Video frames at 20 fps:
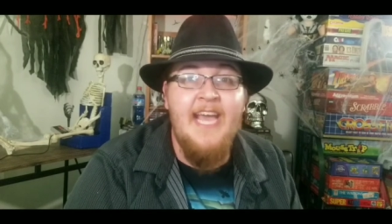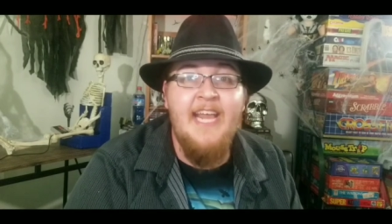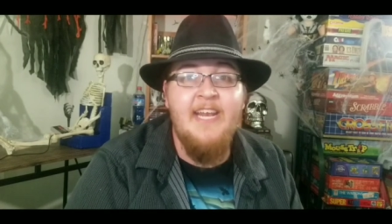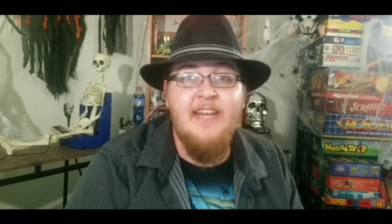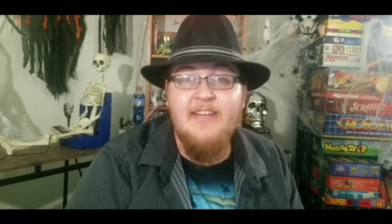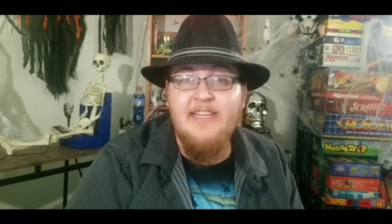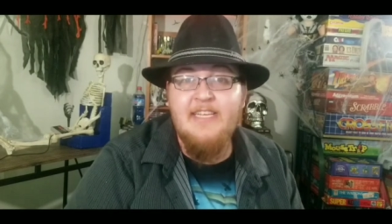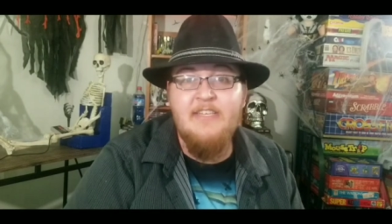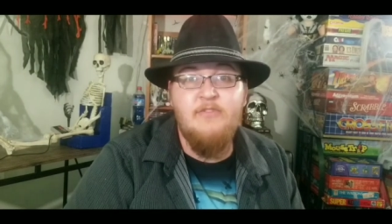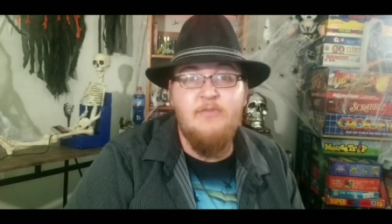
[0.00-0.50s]

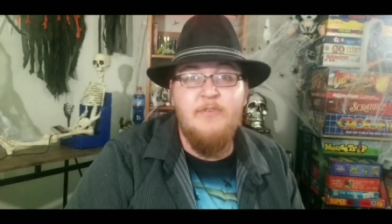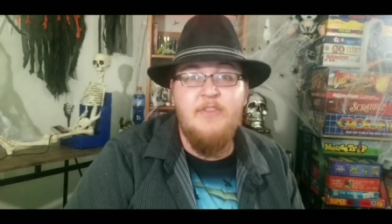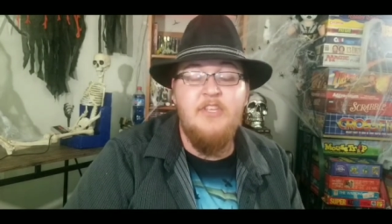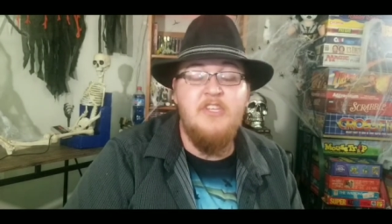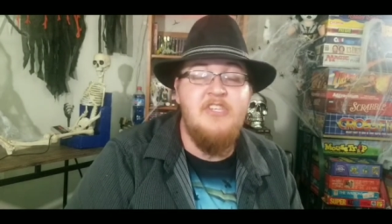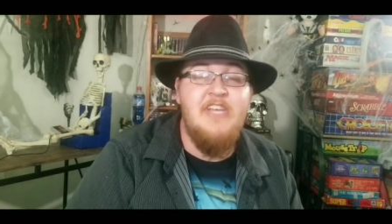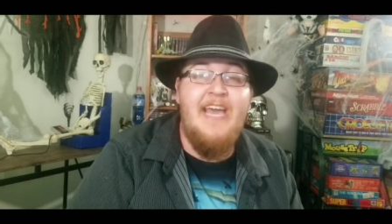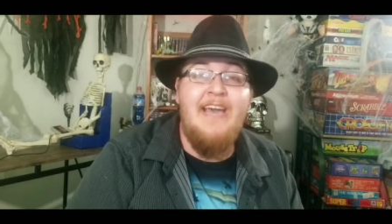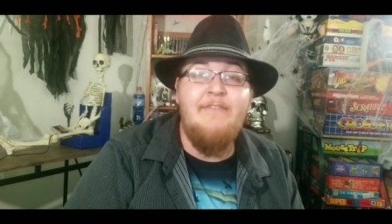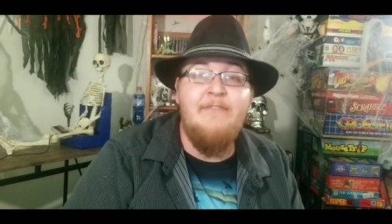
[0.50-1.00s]
And at least
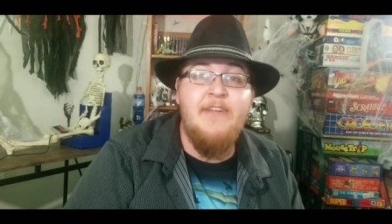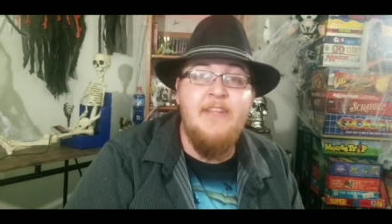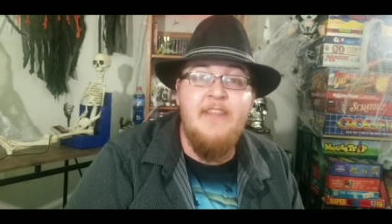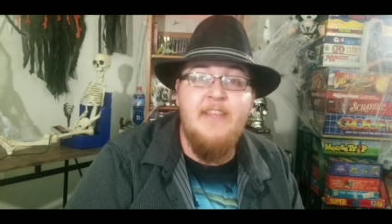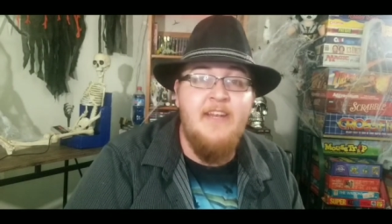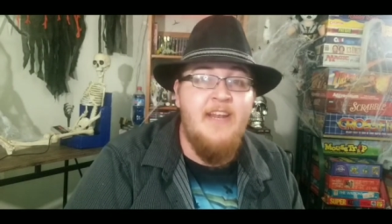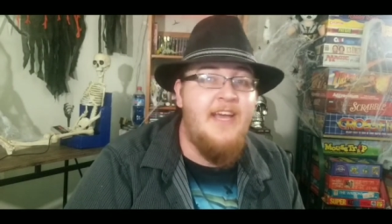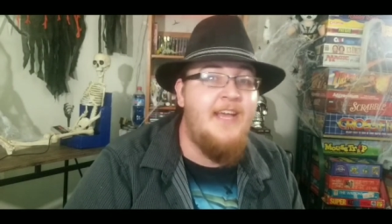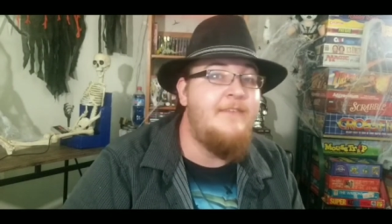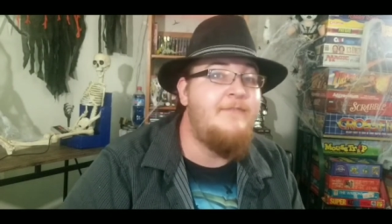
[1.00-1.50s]
with a
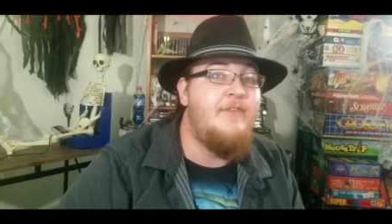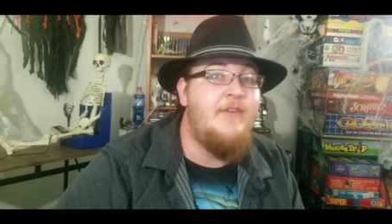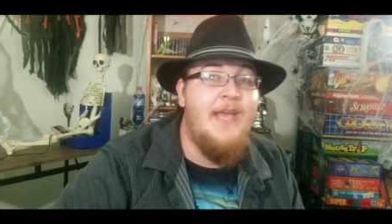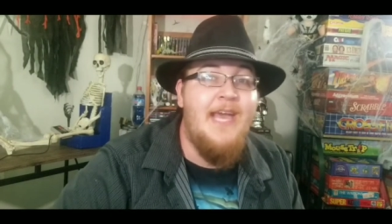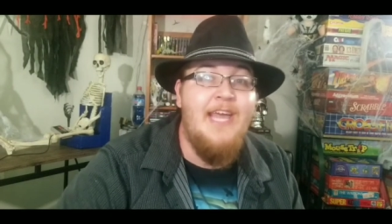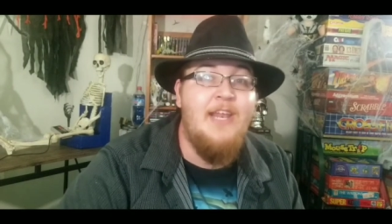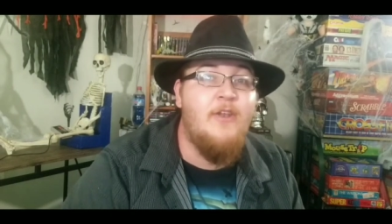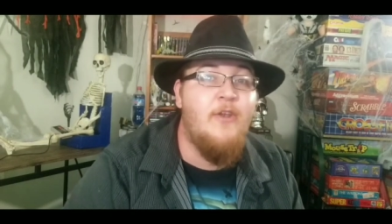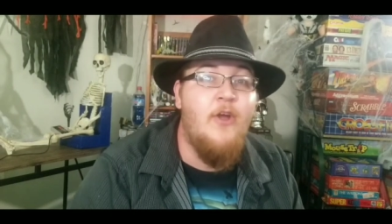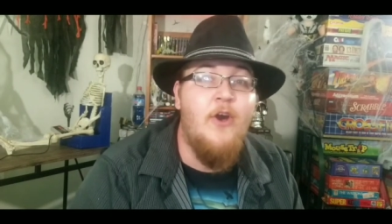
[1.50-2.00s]
javelin and
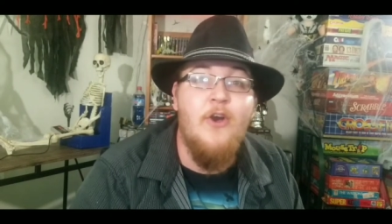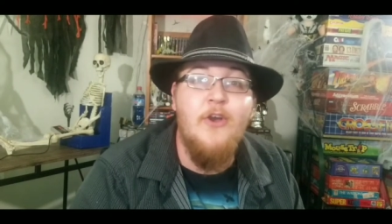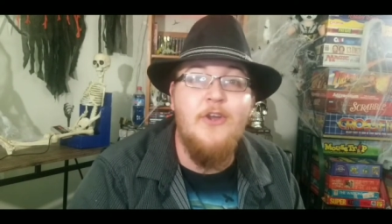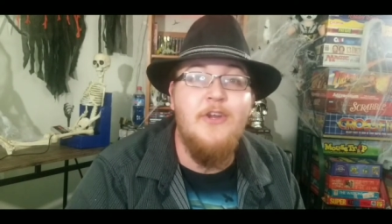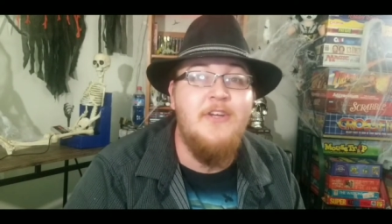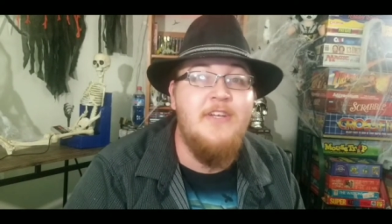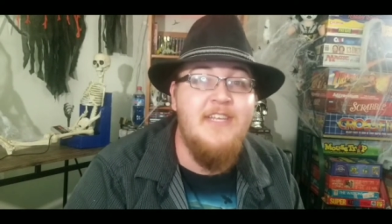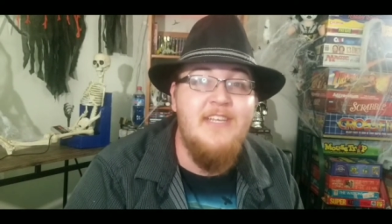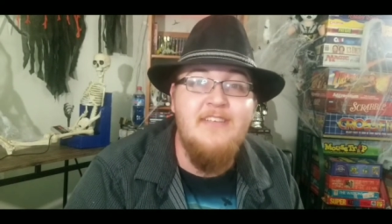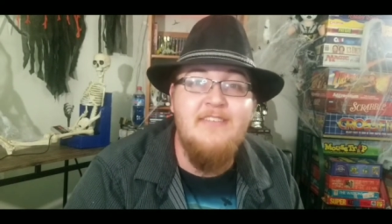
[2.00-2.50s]
knife, you had
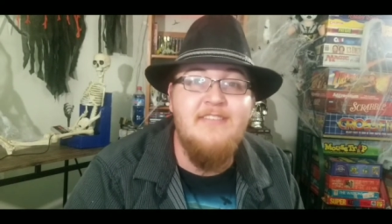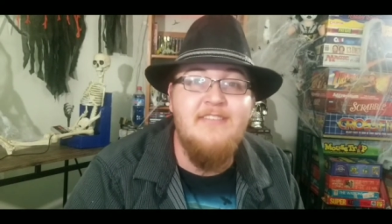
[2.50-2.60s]
longer